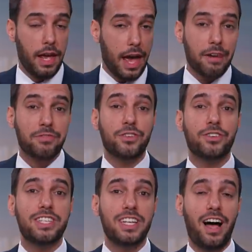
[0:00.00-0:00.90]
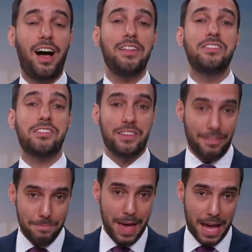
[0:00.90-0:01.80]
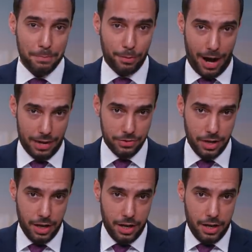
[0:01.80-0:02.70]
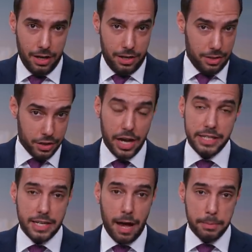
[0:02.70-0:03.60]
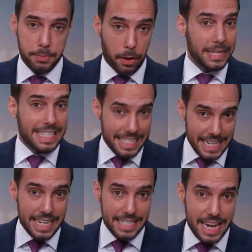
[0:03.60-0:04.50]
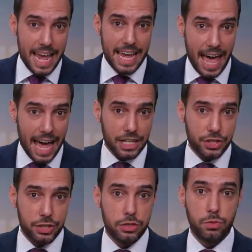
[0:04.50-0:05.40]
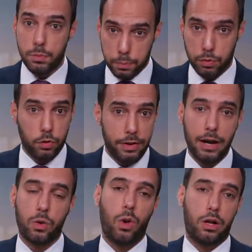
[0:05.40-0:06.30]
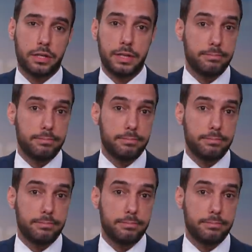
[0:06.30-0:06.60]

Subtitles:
After tons of bad press, the Chinese Communist Party did take action to improve air quality,